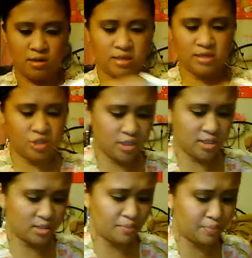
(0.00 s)
And it's
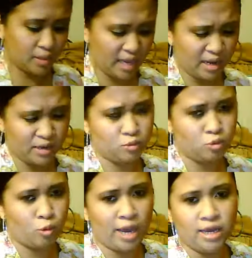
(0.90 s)
just a
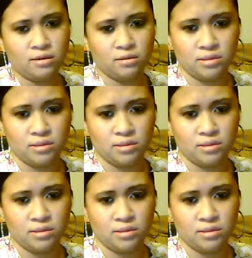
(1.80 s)
plain white.